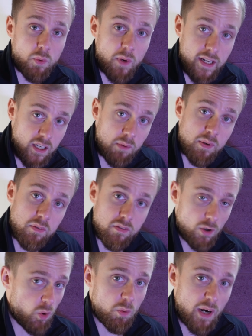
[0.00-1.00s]
way up and
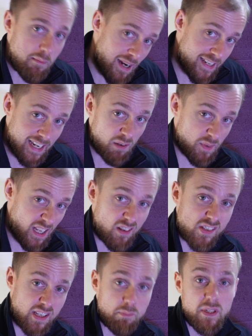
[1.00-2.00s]
all the way back down without
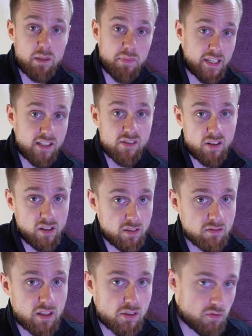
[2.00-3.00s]
skipping a beat, so
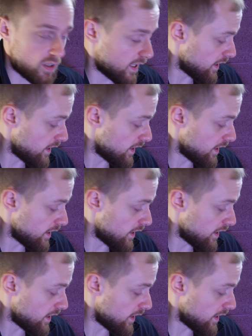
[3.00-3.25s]
that's really